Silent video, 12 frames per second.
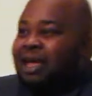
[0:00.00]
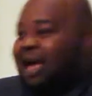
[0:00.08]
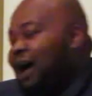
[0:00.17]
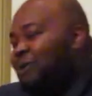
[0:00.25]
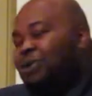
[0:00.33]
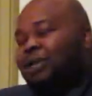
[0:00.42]

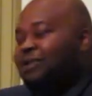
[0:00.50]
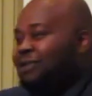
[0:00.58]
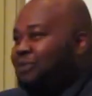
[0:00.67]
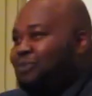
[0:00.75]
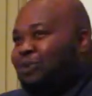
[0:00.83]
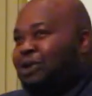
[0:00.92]

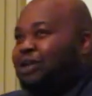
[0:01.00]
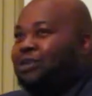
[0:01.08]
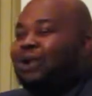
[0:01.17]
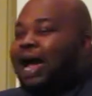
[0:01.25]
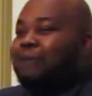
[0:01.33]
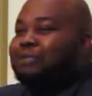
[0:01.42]
We're gonna
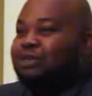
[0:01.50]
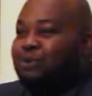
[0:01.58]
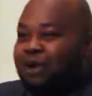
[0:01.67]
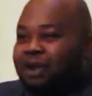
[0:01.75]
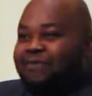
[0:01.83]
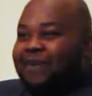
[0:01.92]
do the opposite.
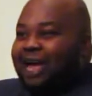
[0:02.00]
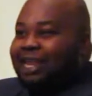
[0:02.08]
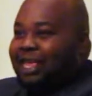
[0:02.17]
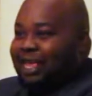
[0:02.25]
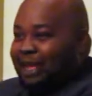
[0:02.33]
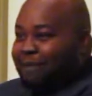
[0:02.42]
We're gonna find
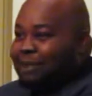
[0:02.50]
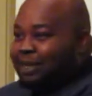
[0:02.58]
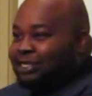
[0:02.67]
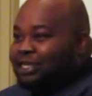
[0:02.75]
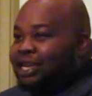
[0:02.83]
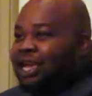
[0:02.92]
an
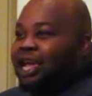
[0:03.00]
image,